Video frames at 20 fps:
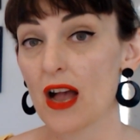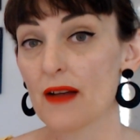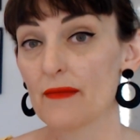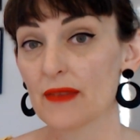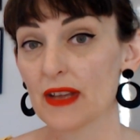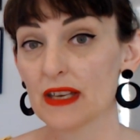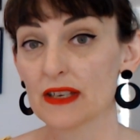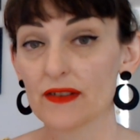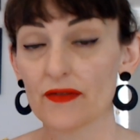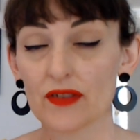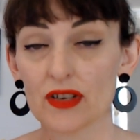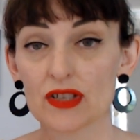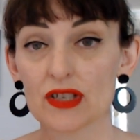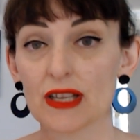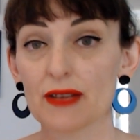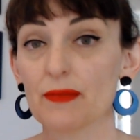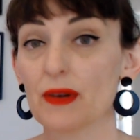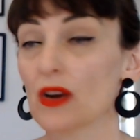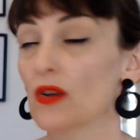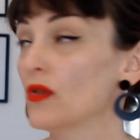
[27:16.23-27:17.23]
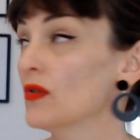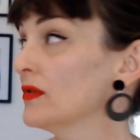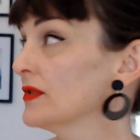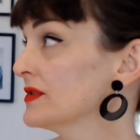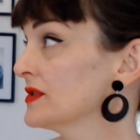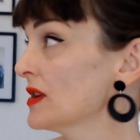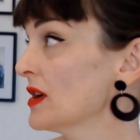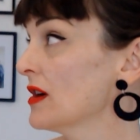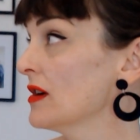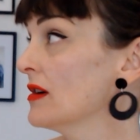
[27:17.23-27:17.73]
individually, but
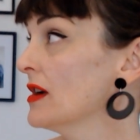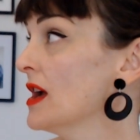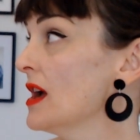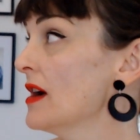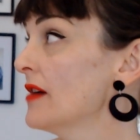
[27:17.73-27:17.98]
also